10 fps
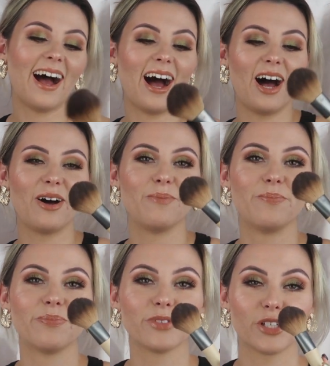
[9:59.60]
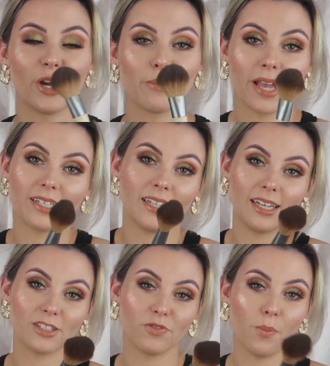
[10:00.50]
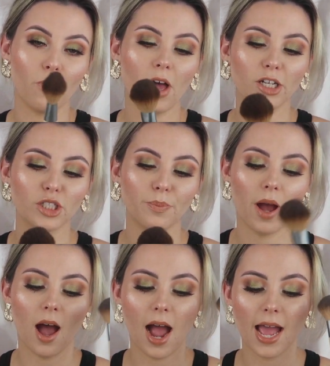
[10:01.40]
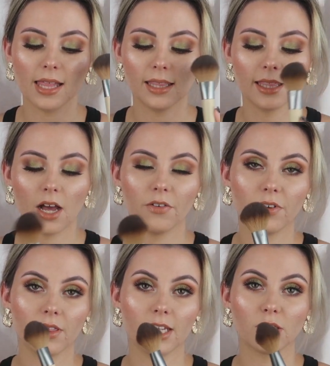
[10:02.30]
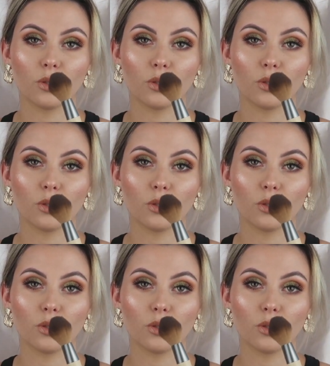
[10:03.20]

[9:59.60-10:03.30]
So I'm guessing it's for blush, but I love this